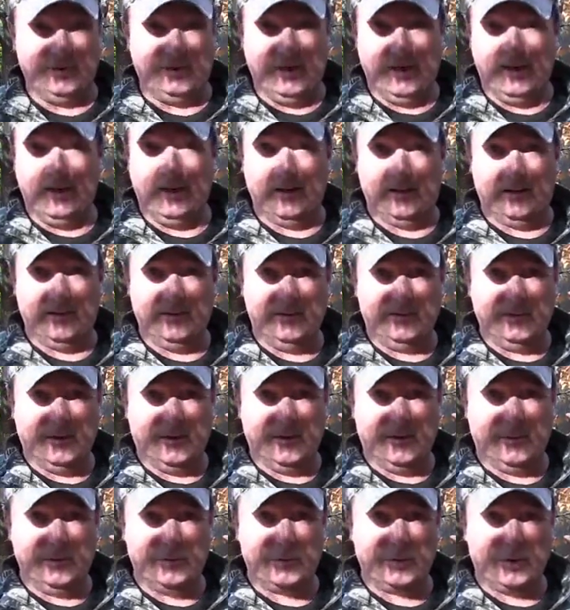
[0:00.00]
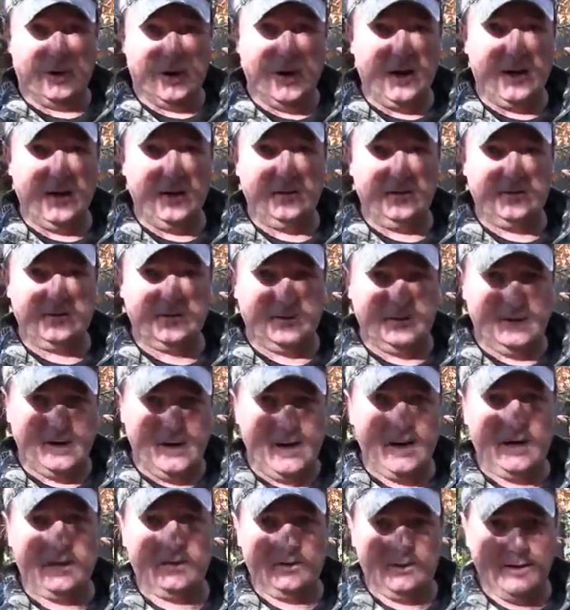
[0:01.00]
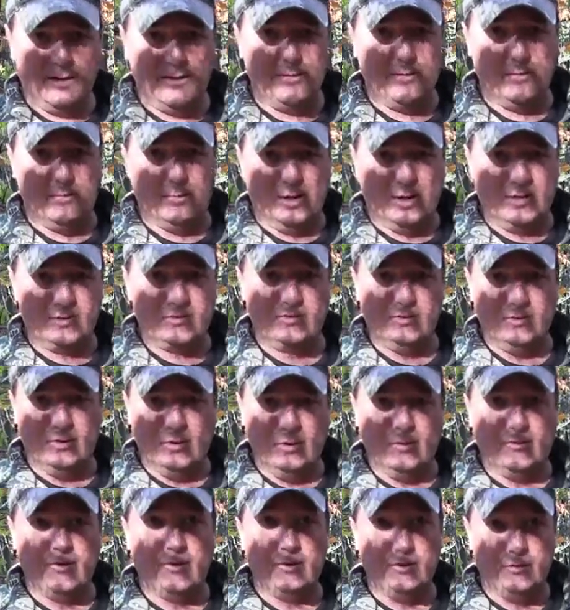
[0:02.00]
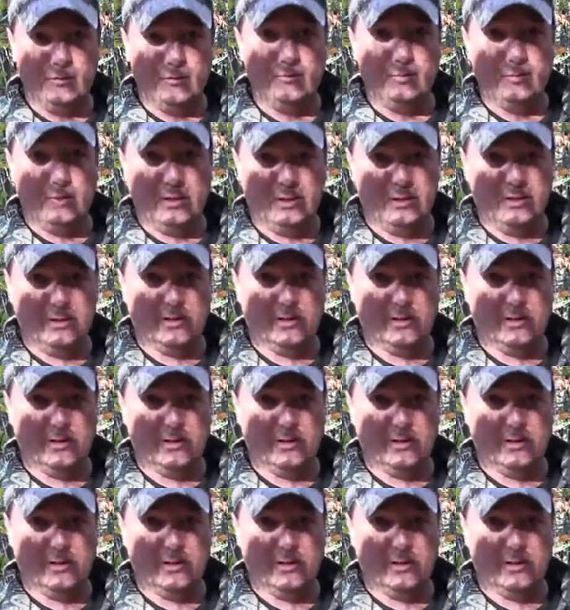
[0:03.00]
can. Try to not let the bucks know that you've been